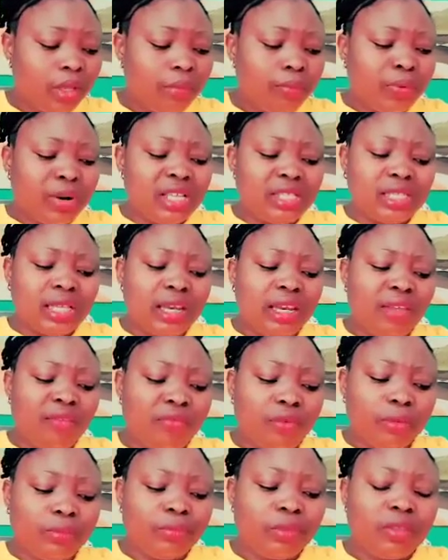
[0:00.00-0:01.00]
Praise the
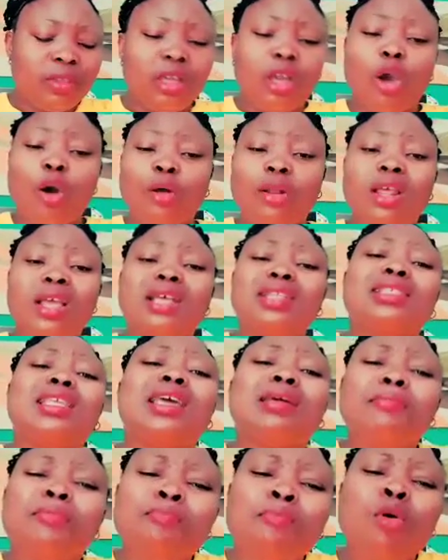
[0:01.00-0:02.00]
living God.
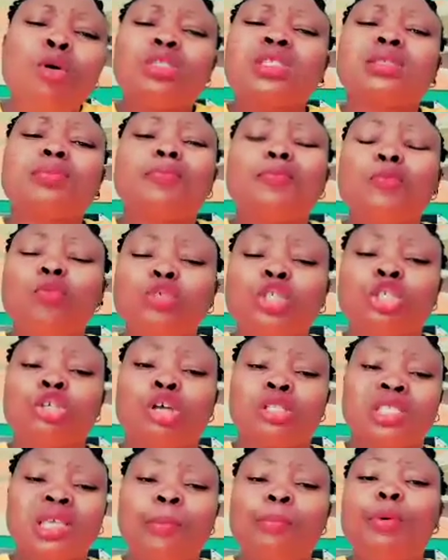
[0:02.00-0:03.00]
The most
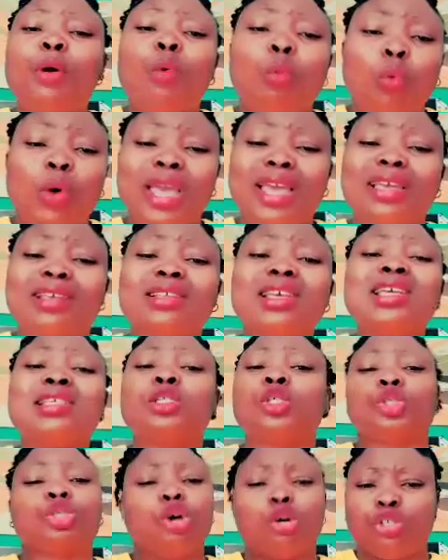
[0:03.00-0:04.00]
suitable way
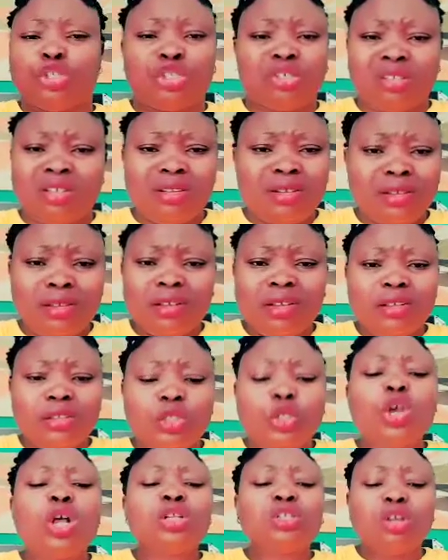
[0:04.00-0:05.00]
is church.
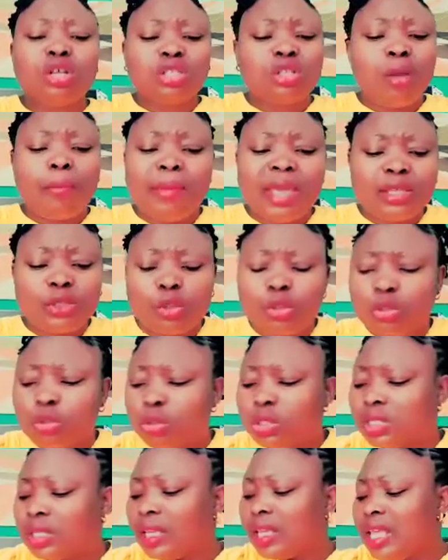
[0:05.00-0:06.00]
Church does not make you
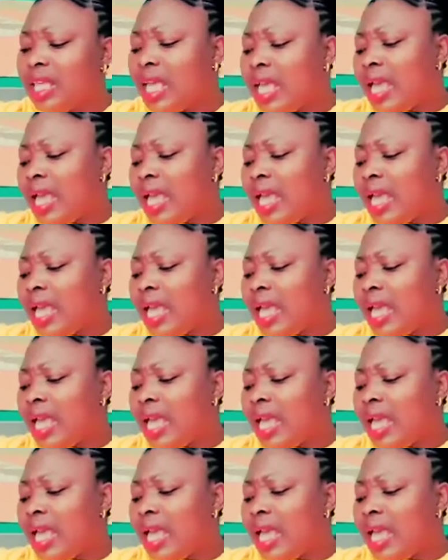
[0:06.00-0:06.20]
to think.